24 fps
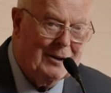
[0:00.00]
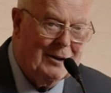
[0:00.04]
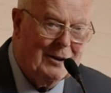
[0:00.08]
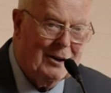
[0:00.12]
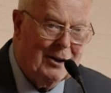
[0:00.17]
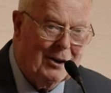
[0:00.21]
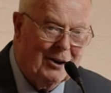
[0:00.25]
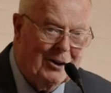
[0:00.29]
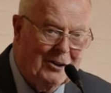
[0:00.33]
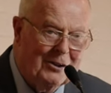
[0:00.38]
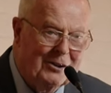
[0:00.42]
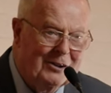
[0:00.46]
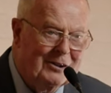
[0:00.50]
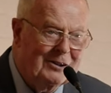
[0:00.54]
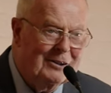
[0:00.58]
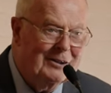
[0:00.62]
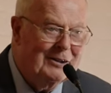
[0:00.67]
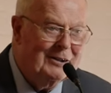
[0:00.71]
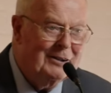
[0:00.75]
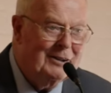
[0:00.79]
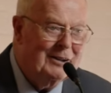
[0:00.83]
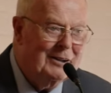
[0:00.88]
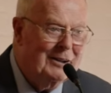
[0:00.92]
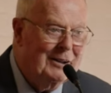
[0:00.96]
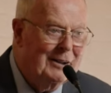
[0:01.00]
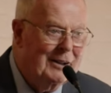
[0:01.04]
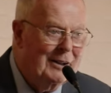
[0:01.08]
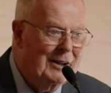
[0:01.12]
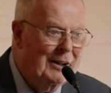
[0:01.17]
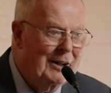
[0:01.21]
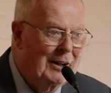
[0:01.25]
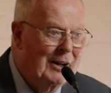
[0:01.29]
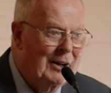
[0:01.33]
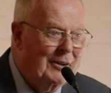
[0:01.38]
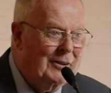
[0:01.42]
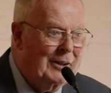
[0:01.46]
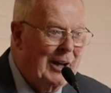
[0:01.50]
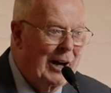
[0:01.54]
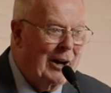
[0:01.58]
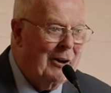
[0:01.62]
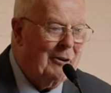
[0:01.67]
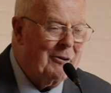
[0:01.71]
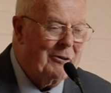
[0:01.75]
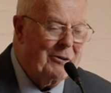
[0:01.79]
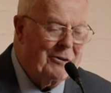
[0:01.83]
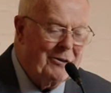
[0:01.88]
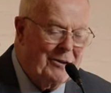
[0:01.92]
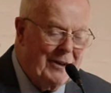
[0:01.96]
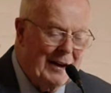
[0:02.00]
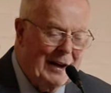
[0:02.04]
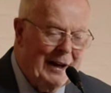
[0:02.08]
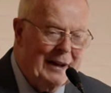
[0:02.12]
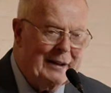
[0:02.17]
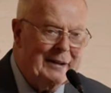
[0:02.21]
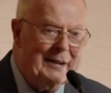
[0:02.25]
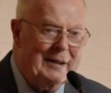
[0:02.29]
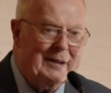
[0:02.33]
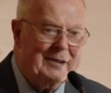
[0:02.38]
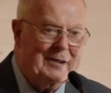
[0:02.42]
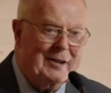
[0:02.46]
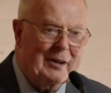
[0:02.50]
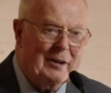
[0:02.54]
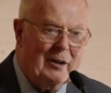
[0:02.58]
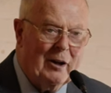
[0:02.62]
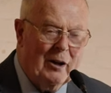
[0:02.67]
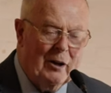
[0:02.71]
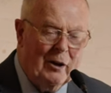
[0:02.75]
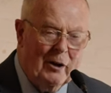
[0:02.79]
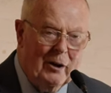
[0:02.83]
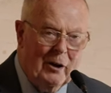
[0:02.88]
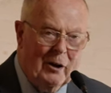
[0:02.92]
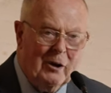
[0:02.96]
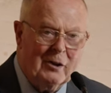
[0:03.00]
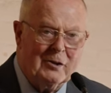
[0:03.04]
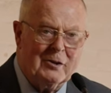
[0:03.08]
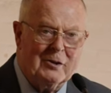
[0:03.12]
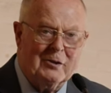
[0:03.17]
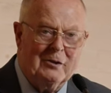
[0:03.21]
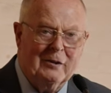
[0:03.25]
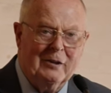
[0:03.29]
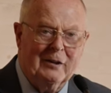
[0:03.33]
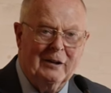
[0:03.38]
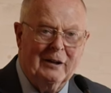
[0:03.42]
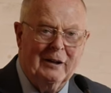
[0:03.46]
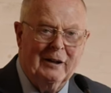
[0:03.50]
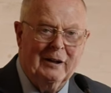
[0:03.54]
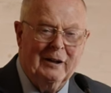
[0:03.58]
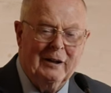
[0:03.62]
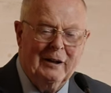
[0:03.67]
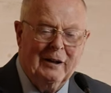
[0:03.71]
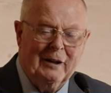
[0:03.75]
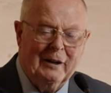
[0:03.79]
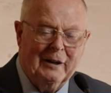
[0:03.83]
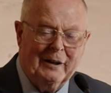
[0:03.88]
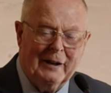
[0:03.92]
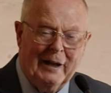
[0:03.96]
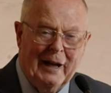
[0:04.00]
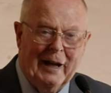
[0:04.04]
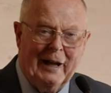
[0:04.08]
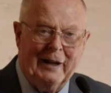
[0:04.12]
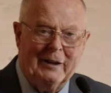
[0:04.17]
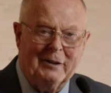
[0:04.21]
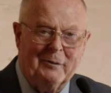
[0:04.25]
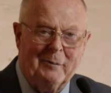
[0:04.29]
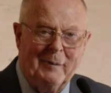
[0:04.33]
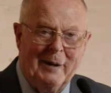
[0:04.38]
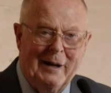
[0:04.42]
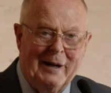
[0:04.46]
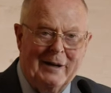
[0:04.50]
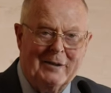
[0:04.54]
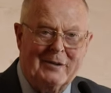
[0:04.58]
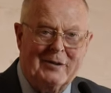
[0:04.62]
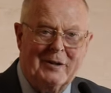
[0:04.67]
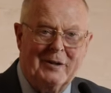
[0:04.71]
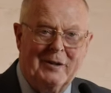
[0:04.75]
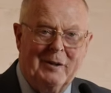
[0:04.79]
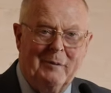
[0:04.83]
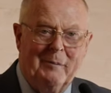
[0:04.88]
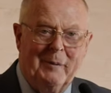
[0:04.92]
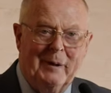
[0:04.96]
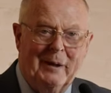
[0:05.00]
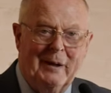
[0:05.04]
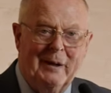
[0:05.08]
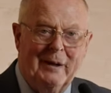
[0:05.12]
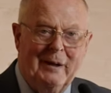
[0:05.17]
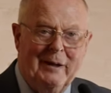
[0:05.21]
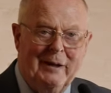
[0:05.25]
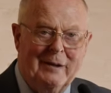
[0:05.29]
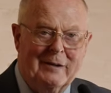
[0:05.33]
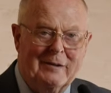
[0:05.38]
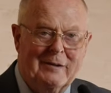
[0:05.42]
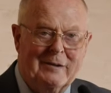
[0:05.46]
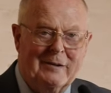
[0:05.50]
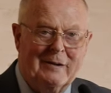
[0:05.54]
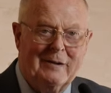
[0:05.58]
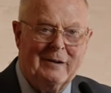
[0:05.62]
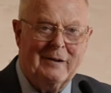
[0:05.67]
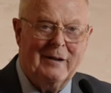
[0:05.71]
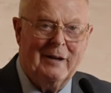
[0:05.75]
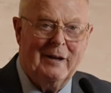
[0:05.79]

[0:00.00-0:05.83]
Oh, now that is a colossal landmass in the Middle East.